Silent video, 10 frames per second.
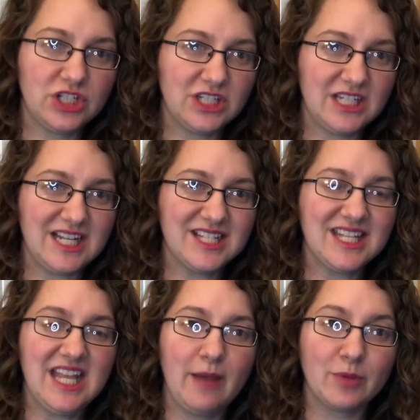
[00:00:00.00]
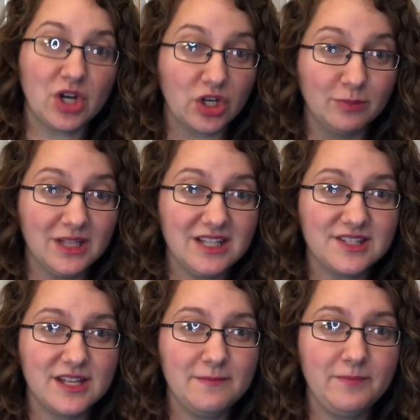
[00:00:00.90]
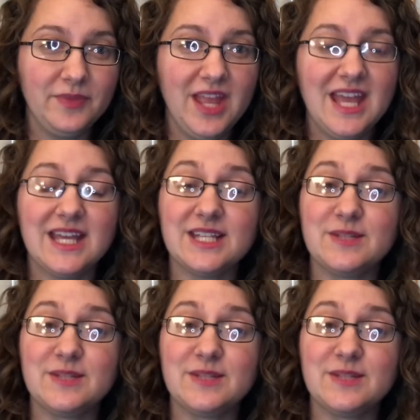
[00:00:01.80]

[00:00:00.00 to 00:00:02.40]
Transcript: TCM herbalism is